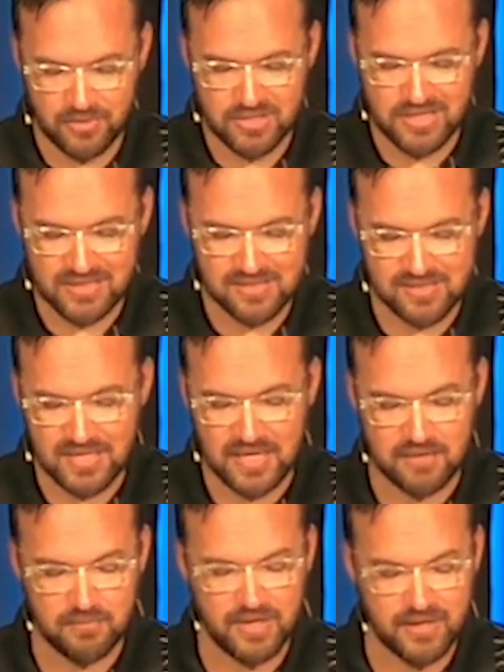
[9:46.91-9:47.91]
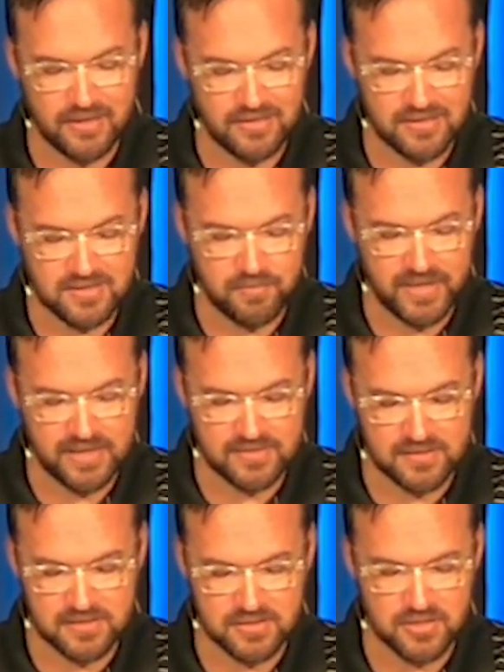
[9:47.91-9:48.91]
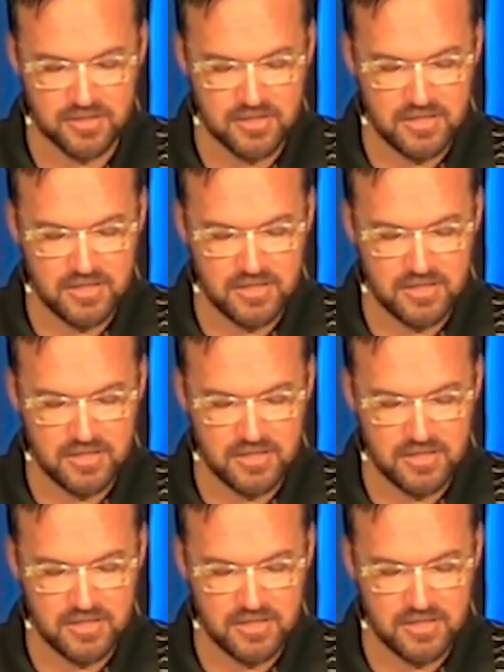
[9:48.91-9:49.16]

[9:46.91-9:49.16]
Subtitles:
what Jesus had in mind, is a passage